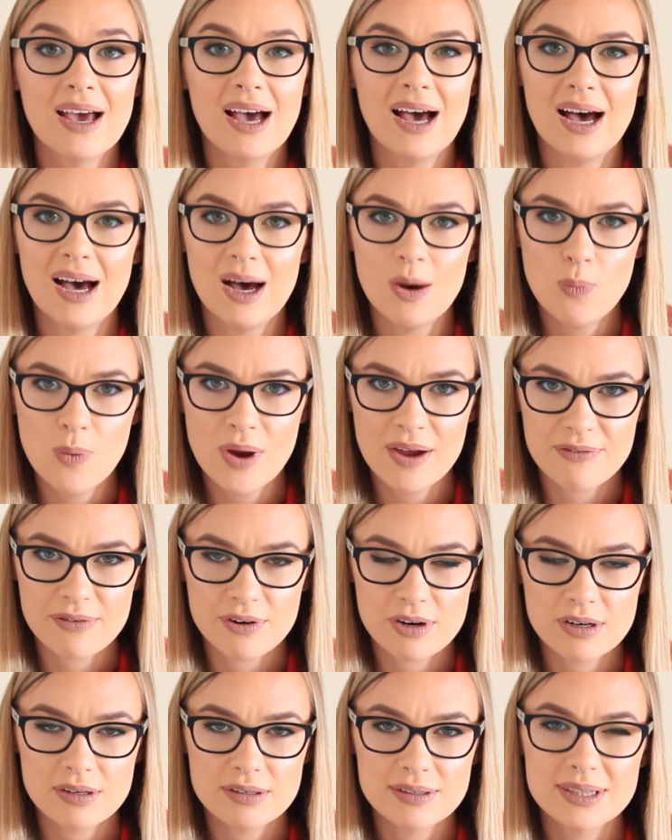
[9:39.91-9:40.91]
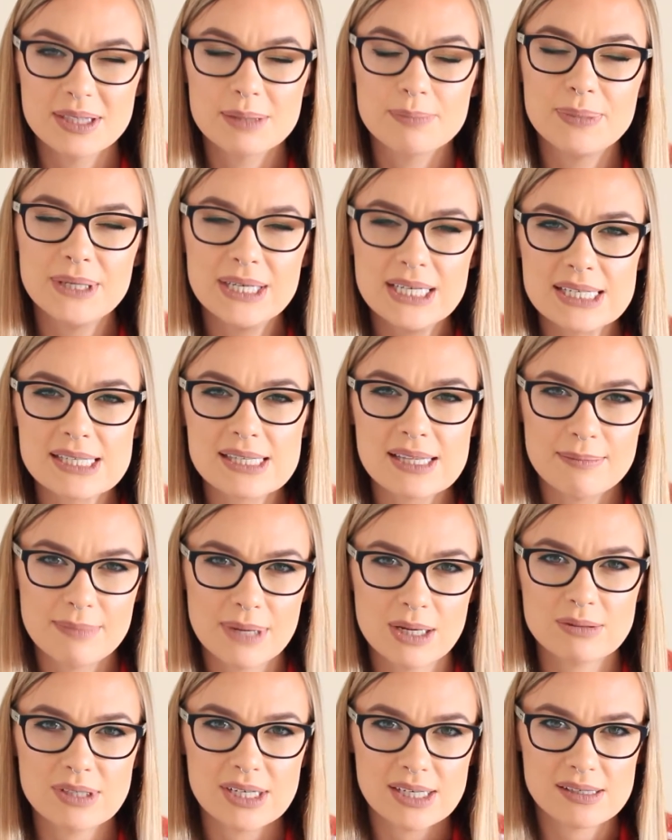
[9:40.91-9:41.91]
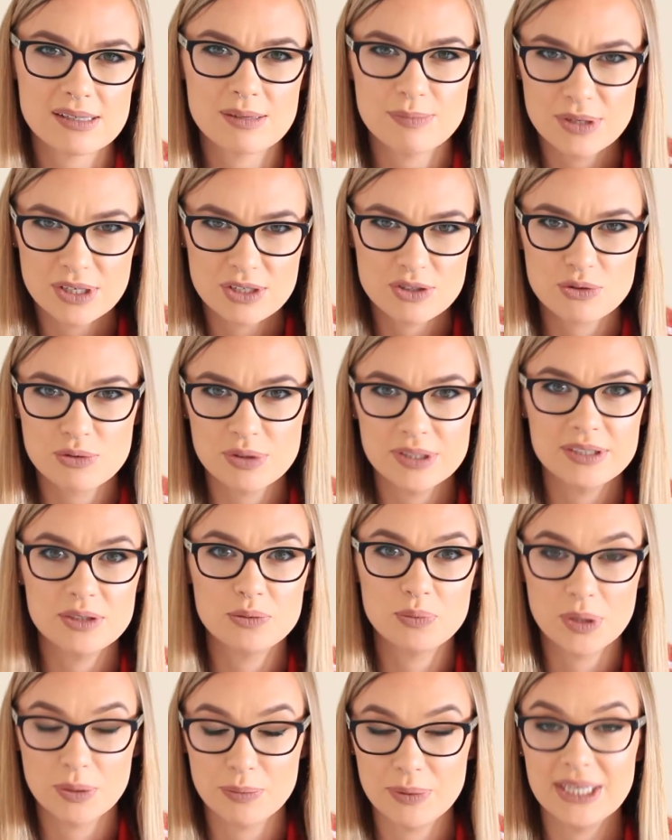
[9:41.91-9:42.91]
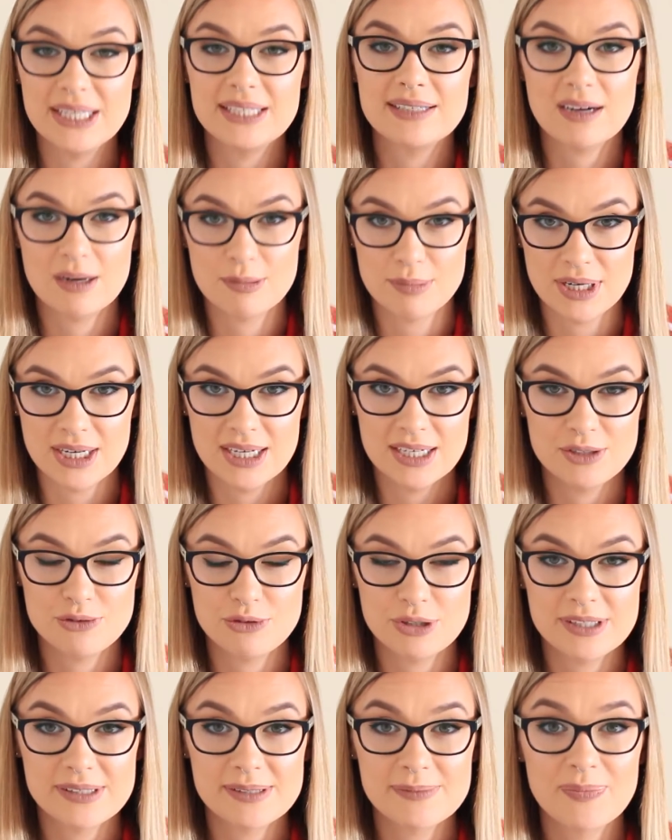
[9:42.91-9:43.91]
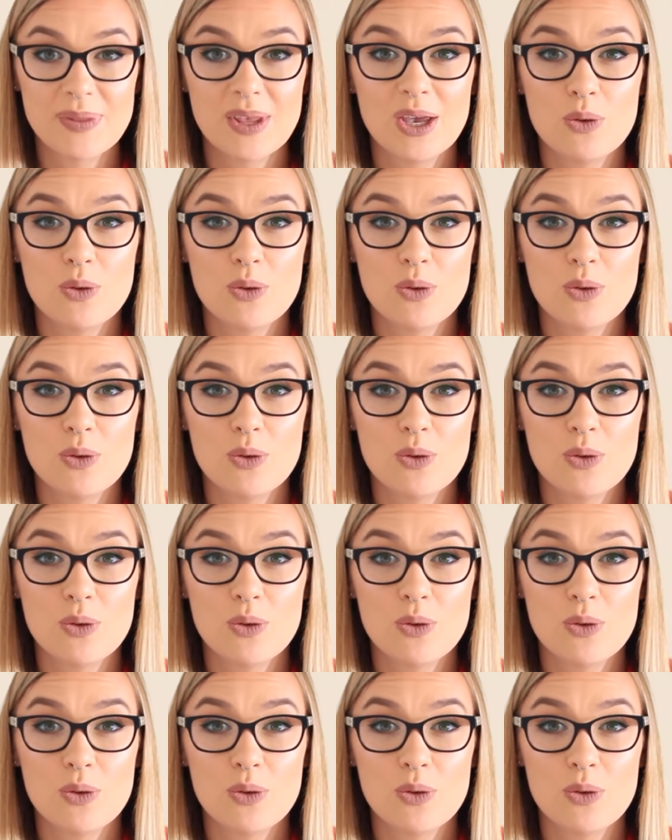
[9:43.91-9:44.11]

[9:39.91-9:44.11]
However, the biggest amount has to be excreted when we eat carbohydrates.